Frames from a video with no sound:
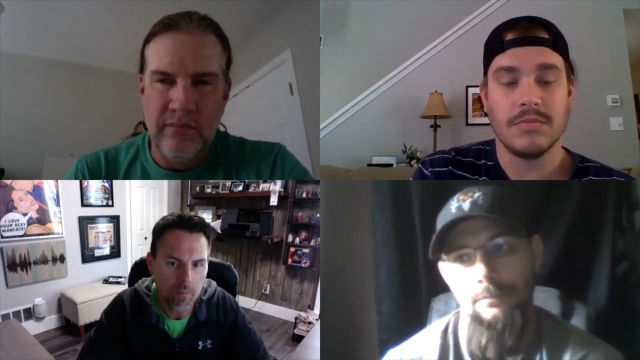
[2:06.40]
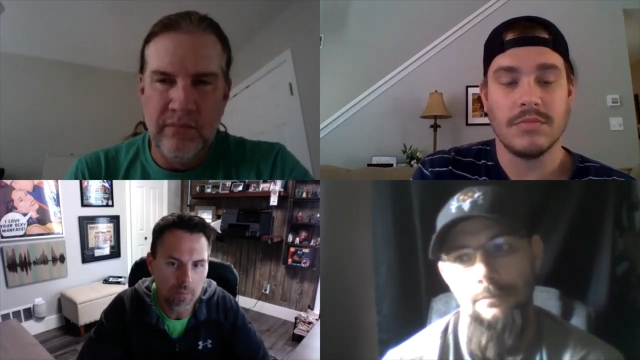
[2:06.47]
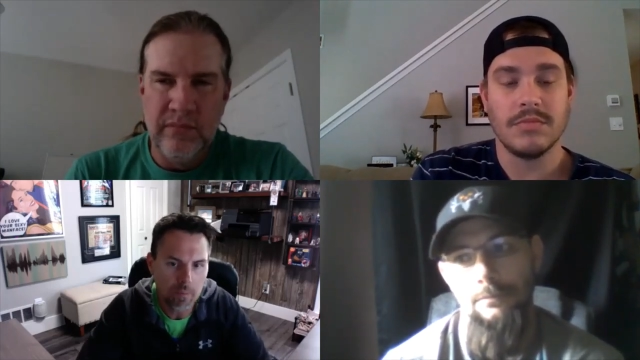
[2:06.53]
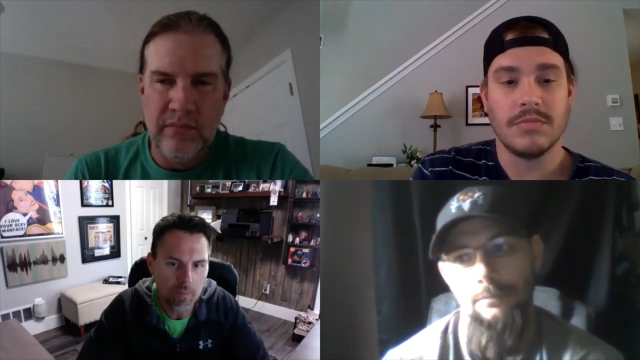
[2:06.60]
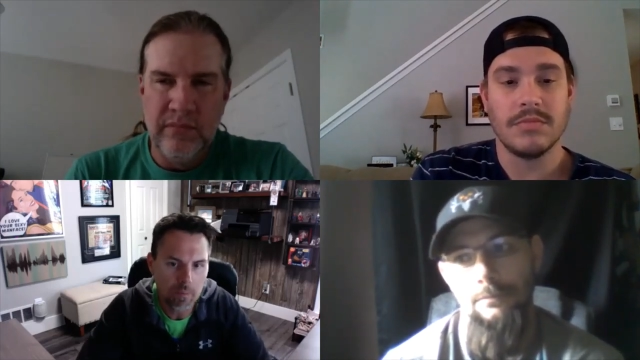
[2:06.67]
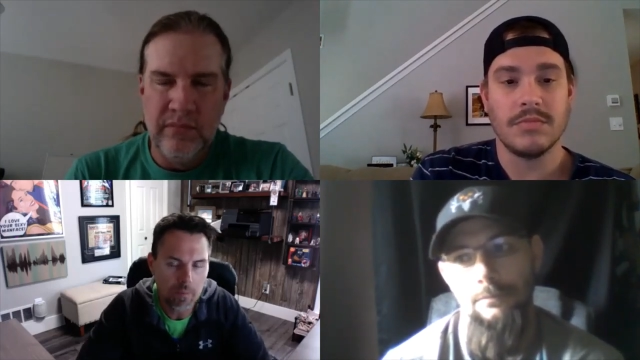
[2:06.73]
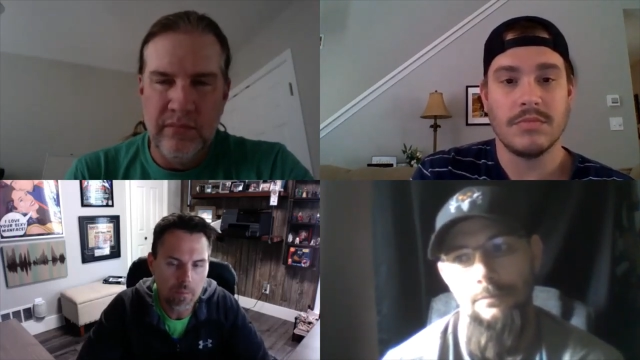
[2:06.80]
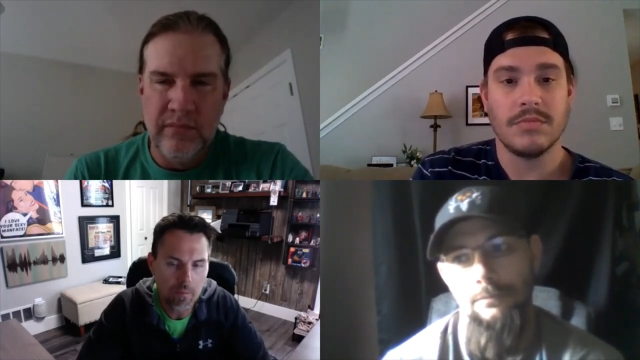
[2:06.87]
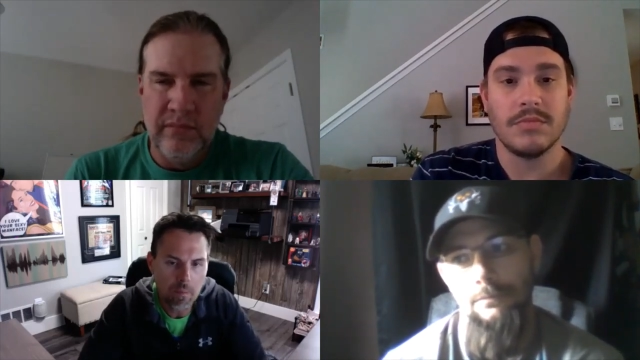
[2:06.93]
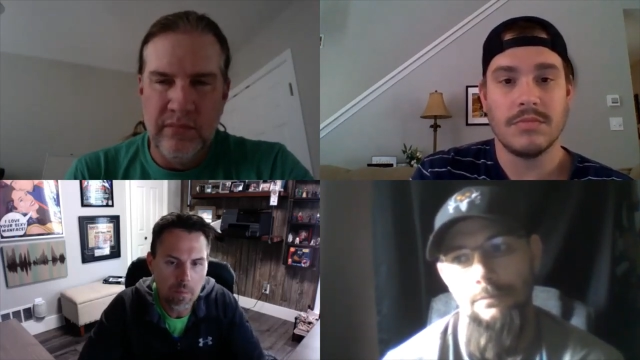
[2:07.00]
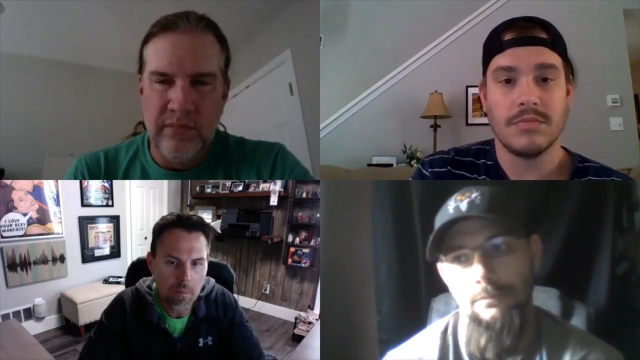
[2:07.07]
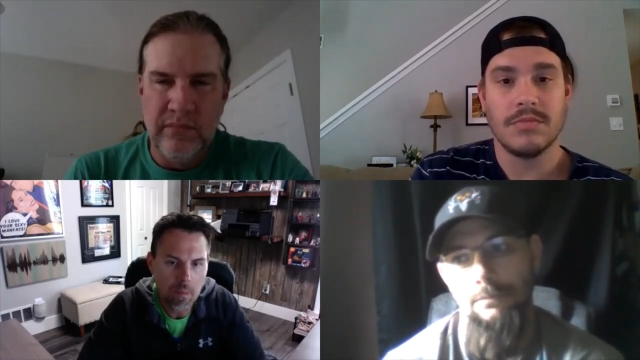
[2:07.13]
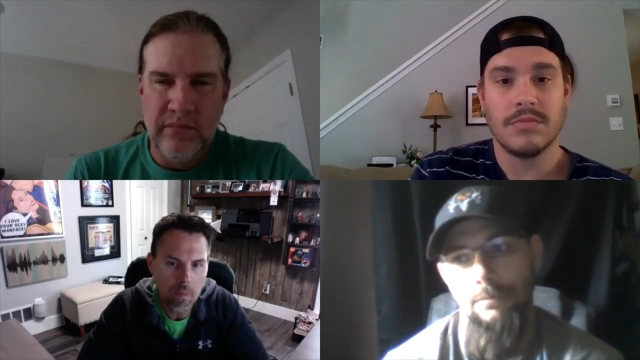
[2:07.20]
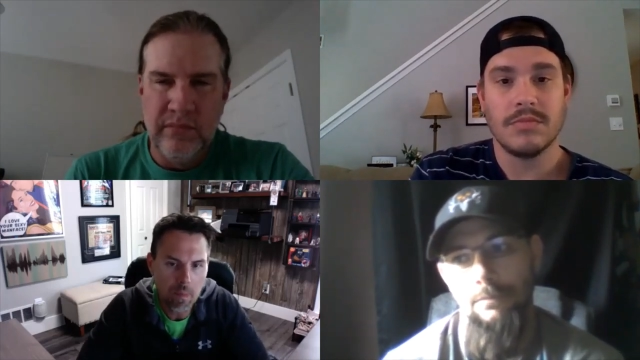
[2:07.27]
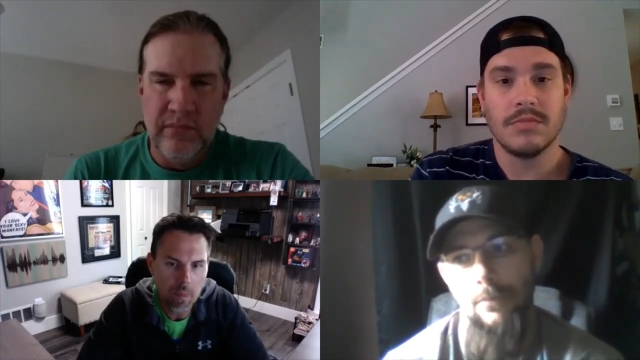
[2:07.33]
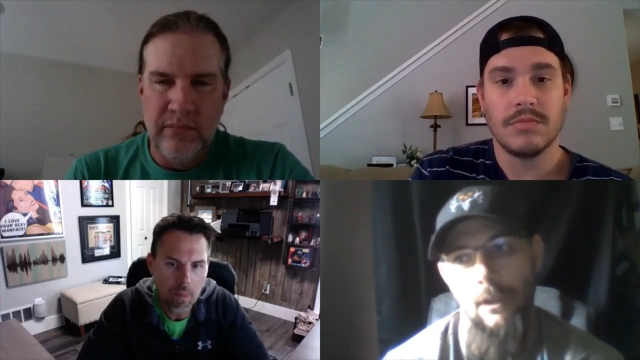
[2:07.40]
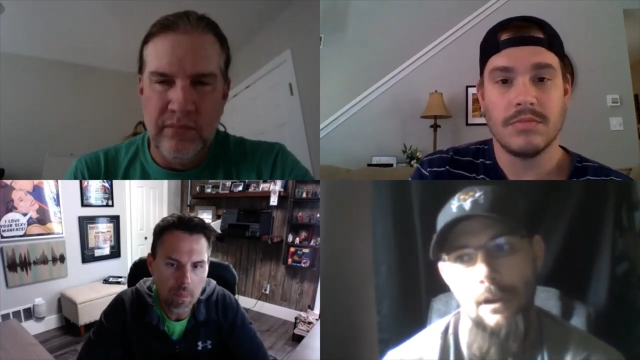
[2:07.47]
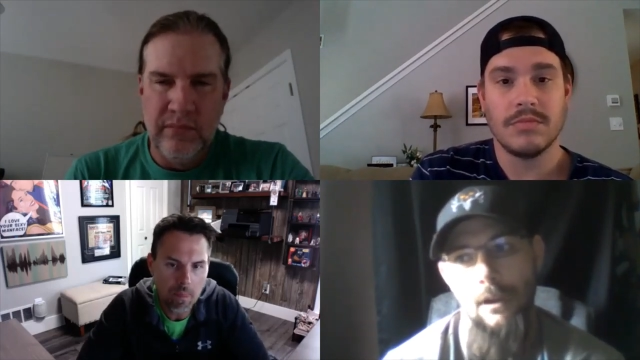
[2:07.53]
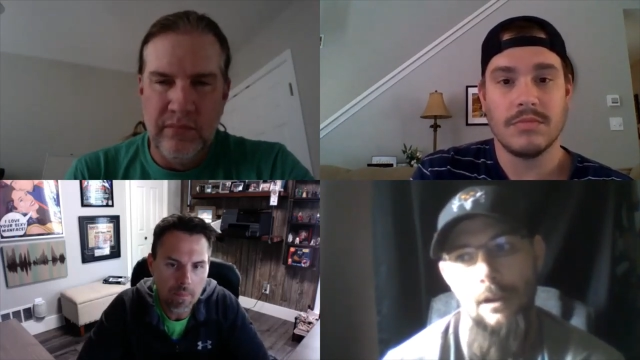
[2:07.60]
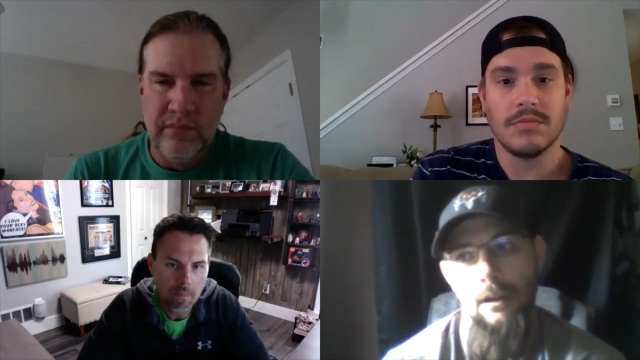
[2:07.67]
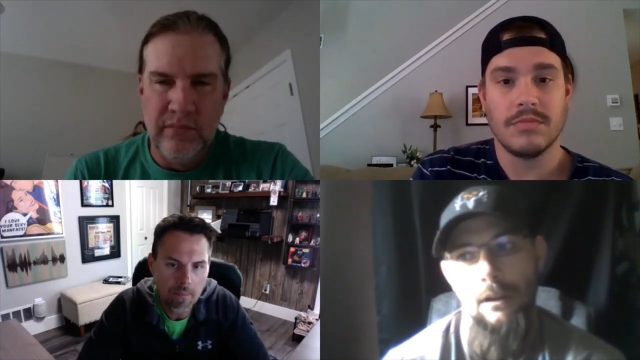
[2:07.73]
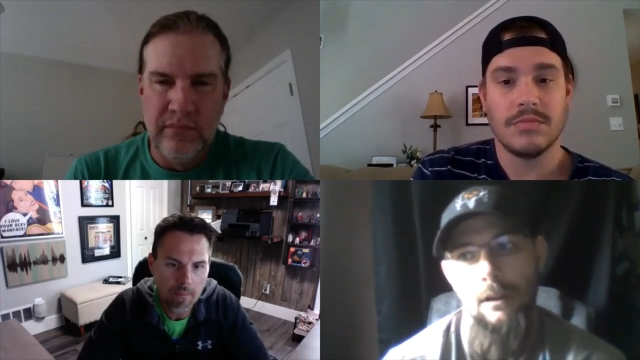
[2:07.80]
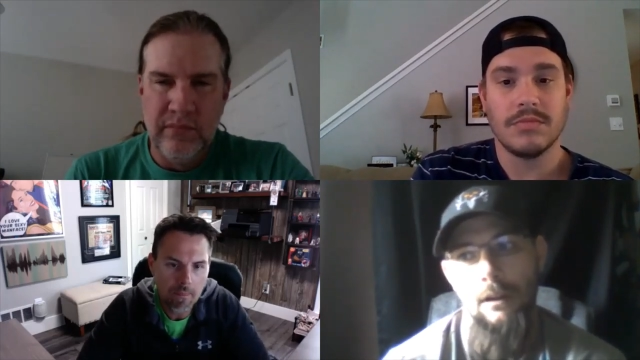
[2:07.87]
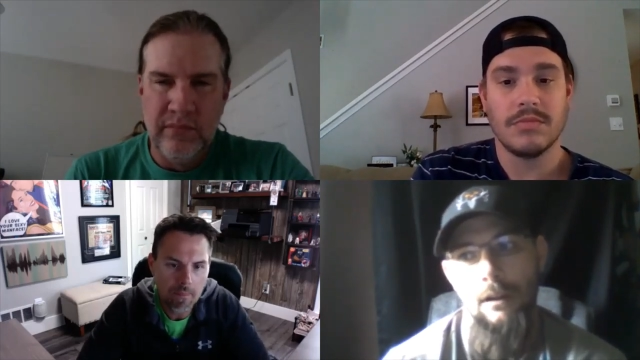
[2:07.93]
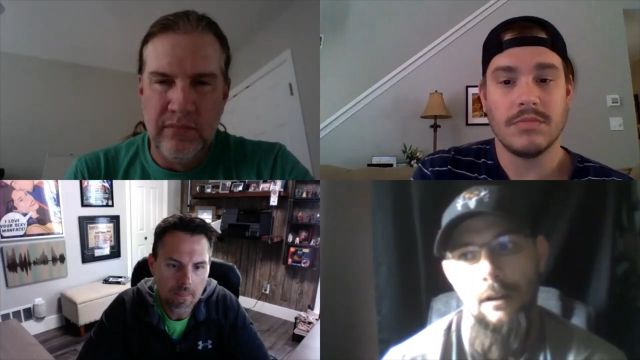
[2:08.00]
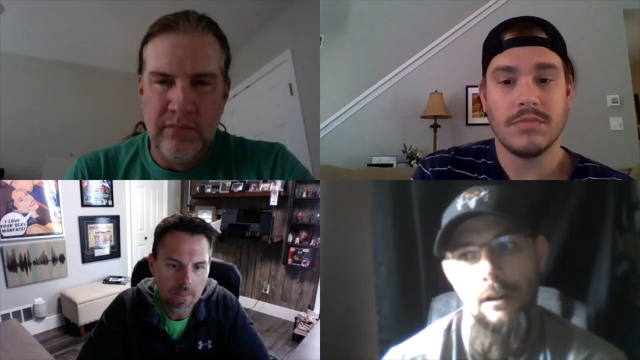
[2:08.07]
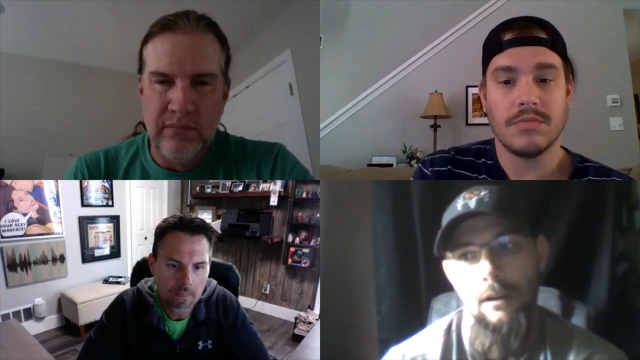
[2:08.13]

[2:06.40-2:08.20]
(silence)